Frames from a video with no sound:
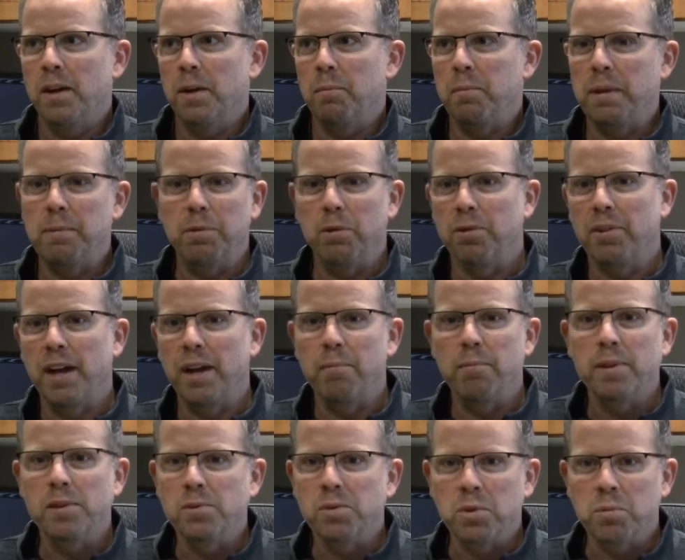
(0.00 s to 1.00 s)
people are not
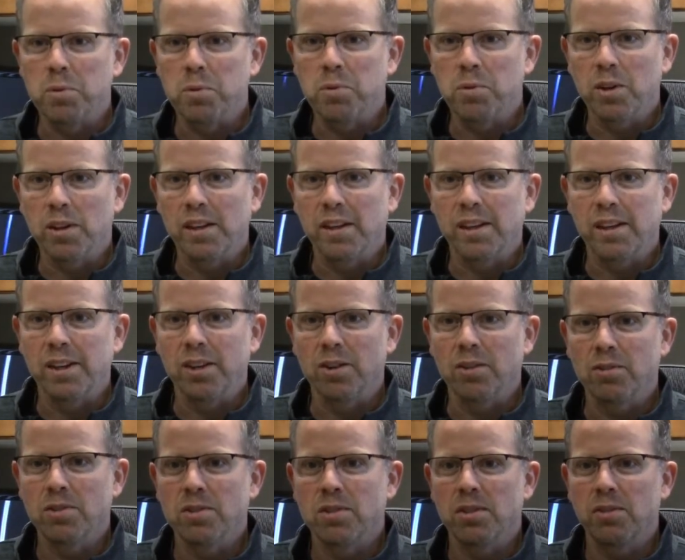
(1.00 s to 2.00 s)
miserable working here.
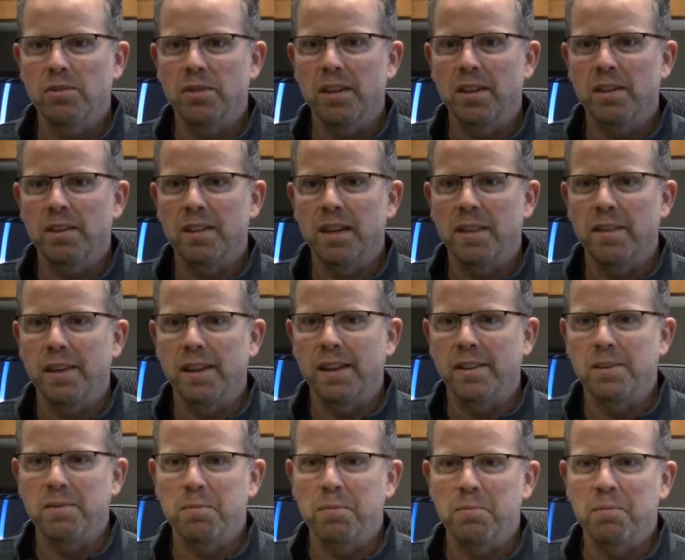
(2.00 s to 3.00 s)
So I think
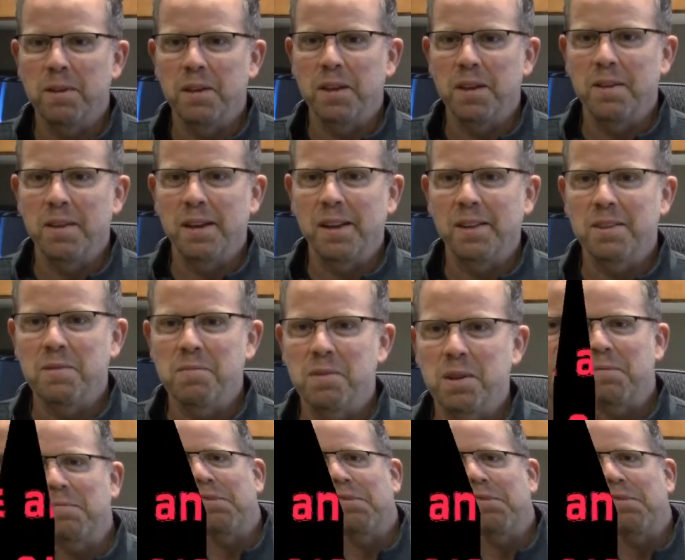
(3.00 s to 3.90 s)
that's a big